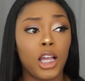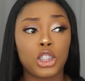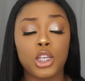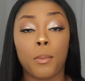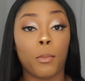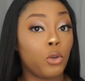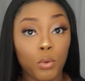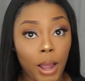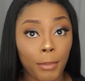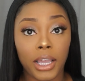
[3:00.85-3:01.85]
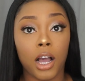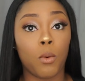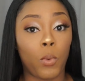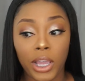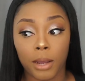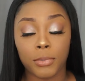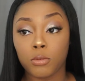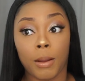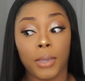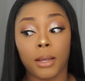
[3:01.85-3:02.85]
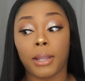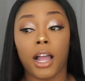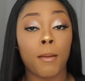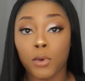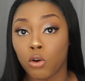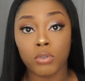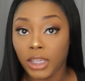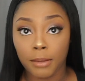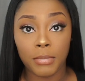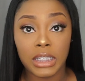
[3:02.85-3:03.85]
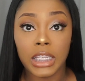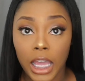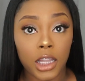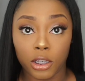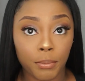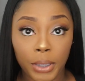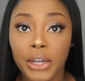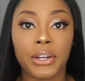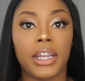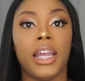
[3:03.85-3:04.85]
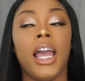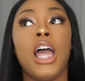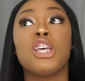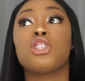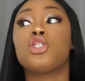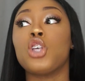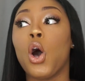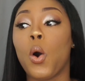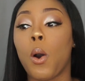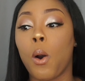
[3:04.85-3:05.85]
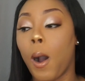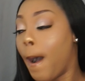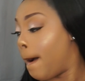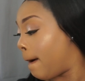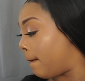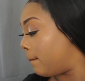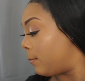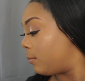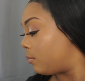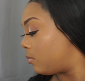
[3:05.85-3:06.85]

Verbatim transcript: to do my makeup, wake up and do my makeup. Like I'm gonna get me together. Period. So um.